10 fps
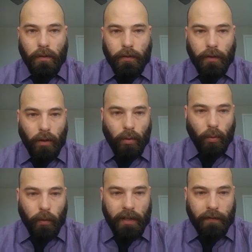So
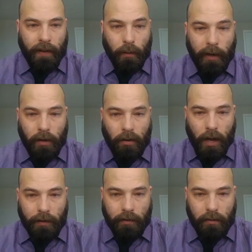we need to find a way
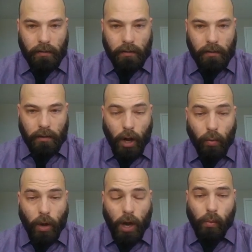across.
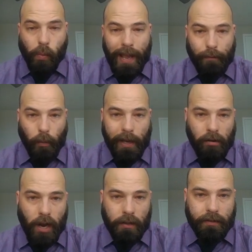Oh, we have a way
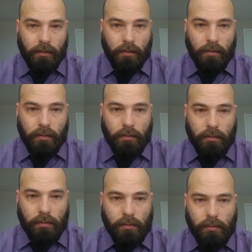across.
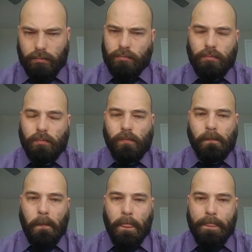
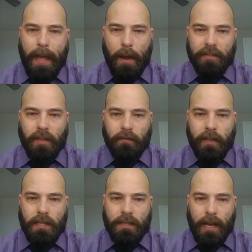That was
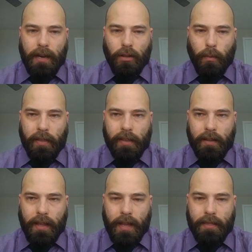convenient. I don't know why they
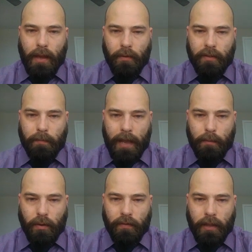did that. That was a
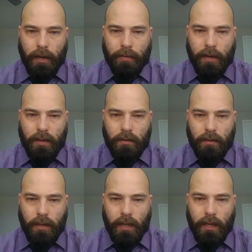bad move on their part.
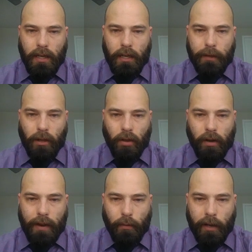And we no
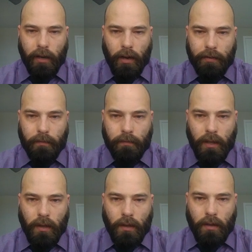longer have a way across.
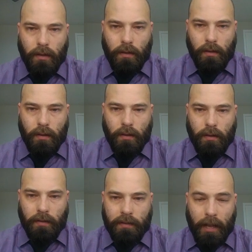
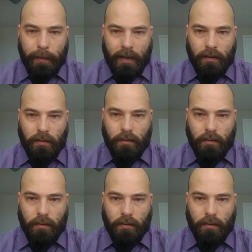Stalemate.